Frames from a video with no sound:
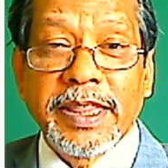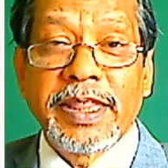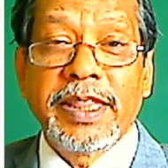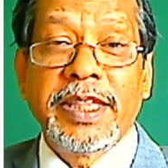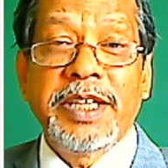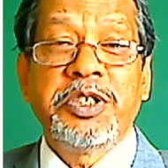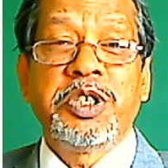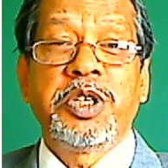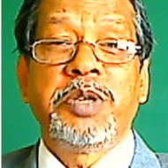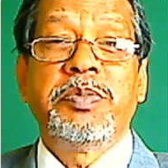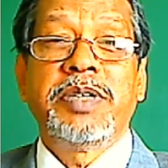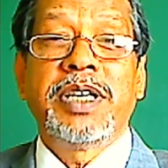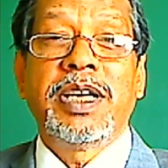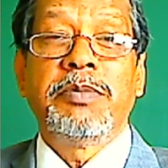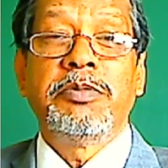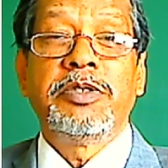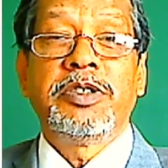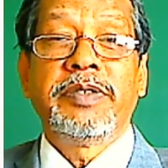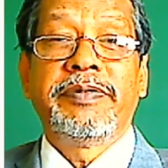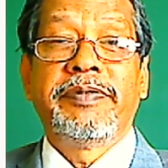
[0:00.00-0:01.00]
They should be
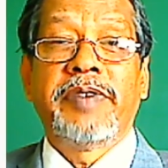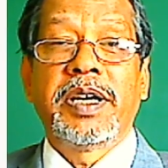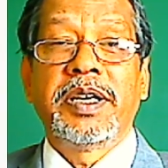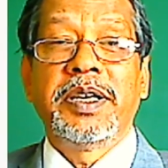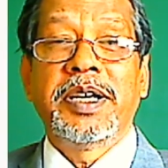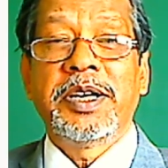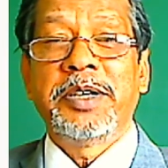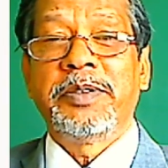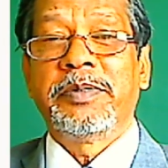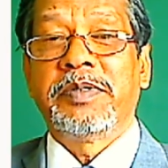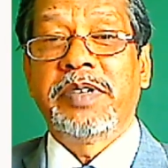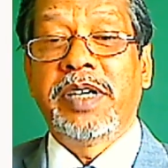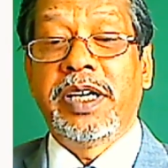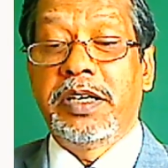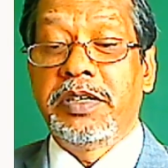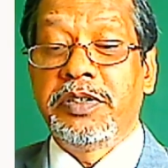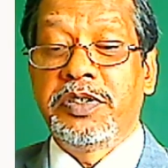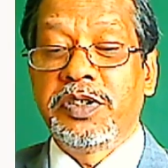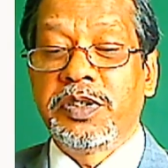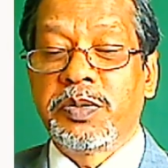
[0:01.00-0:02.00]
able to find out.
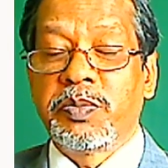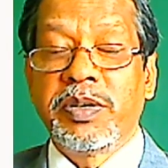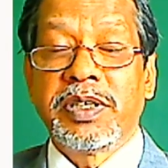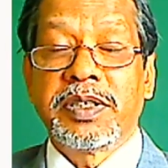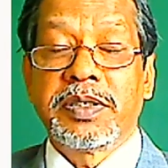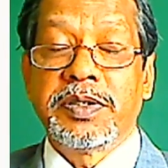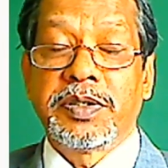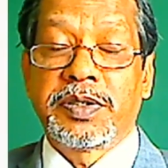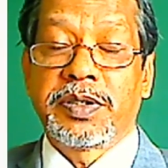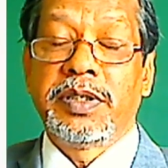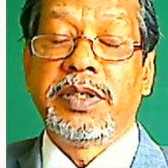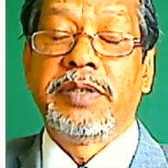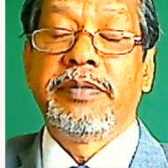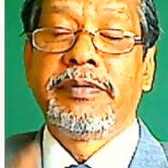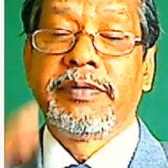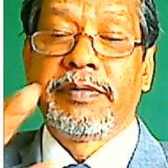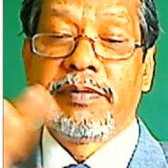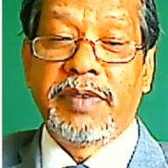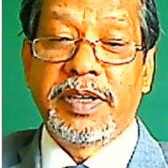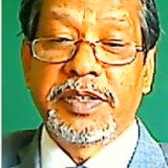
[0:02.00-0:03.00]
Energy is being conserved,
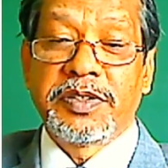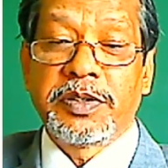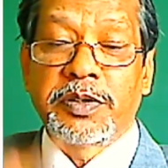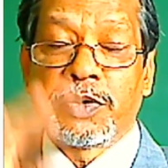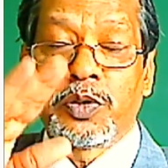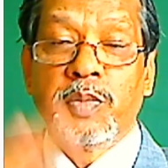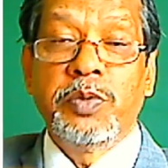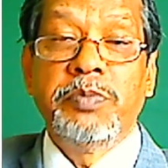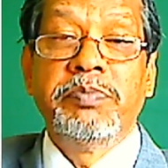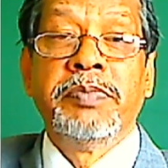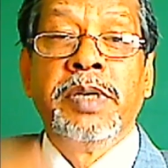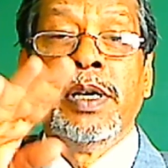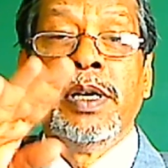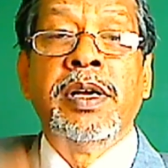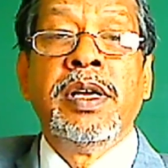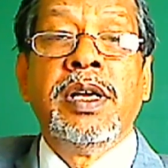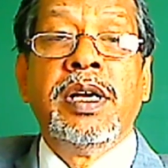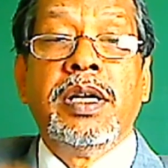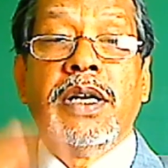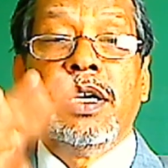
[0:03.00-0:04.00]
let's assume.
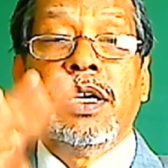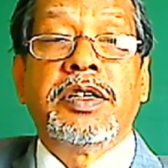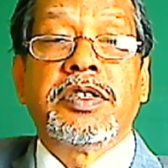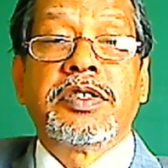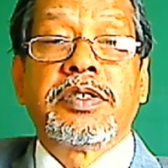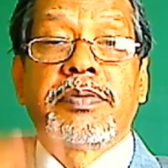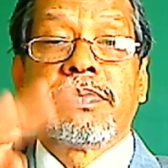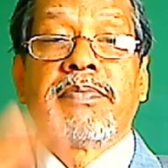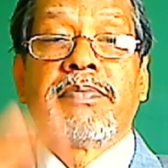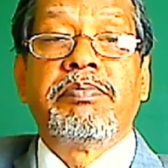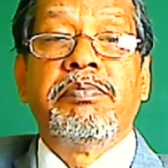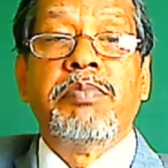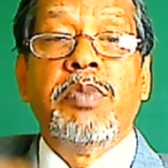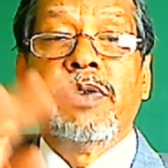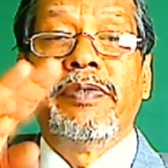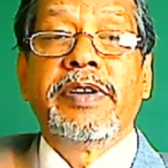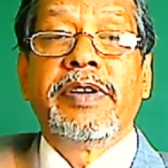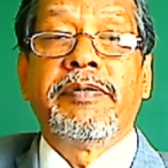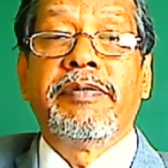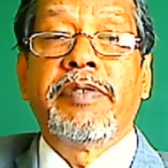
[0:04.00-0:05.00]
It's
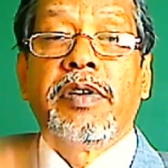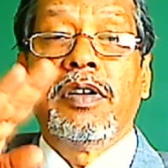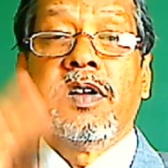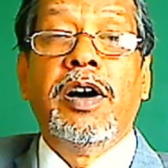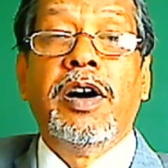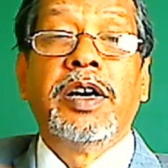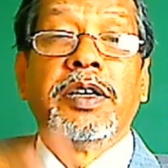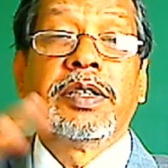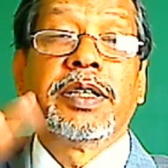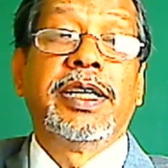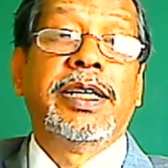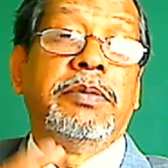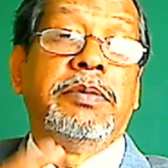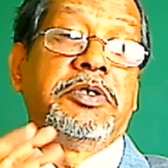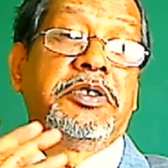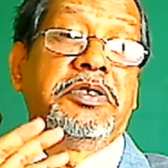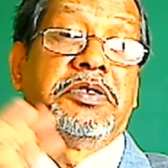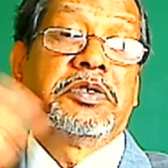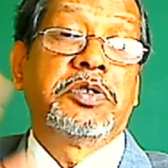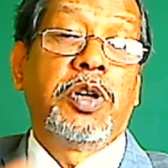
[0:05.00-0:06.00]
moving for a long time,
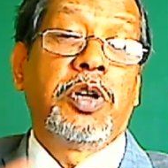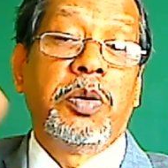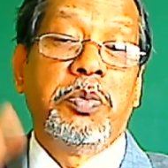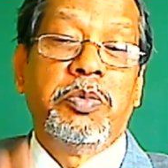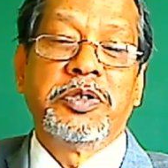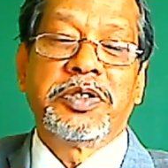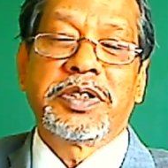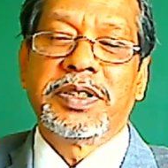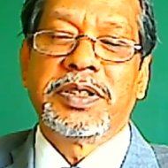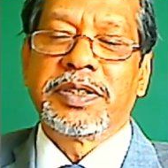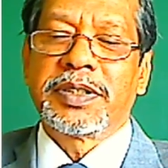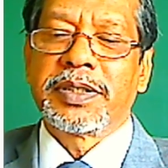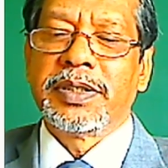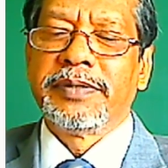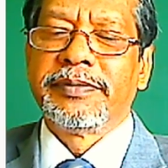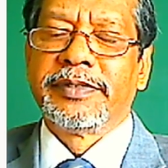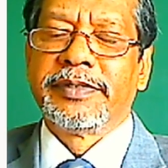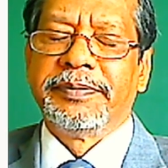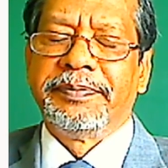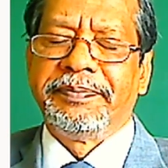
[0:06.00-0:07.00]
so it's almost
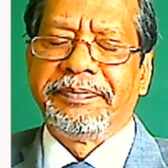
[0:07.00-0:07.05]
conserved.